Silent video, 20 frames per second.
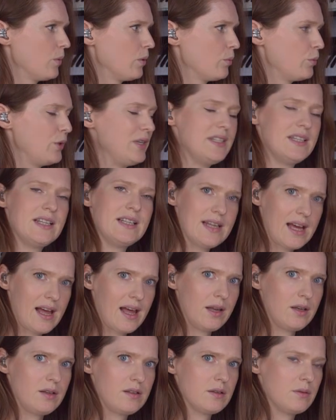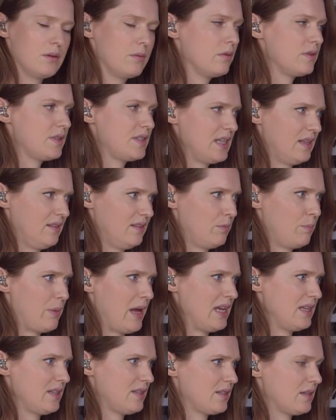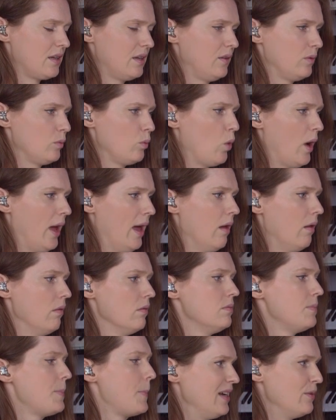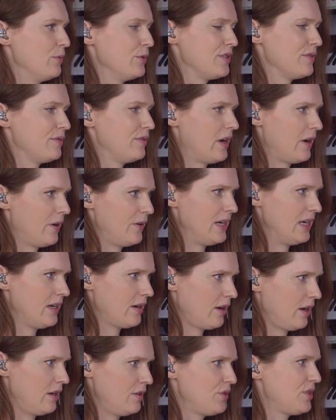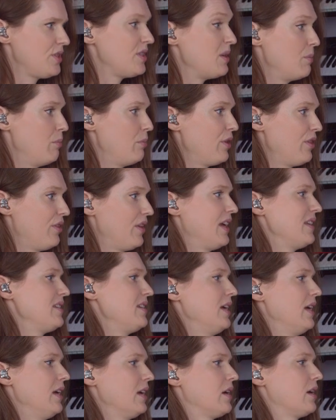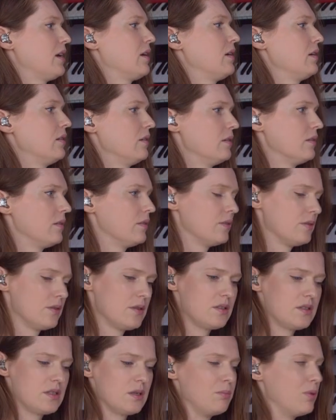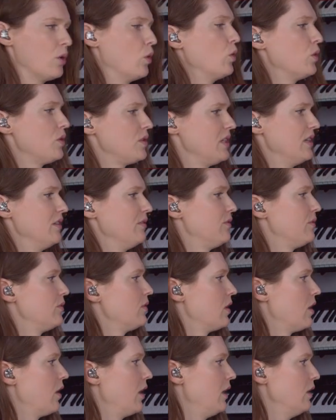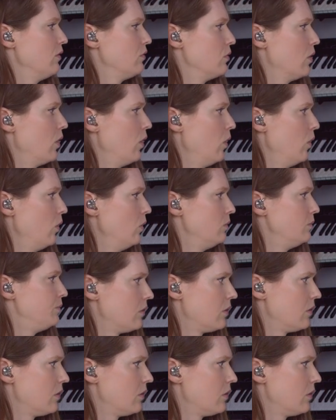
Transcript: We did add synth bass as well. It was very kind of sympathetic, supportive kind of role.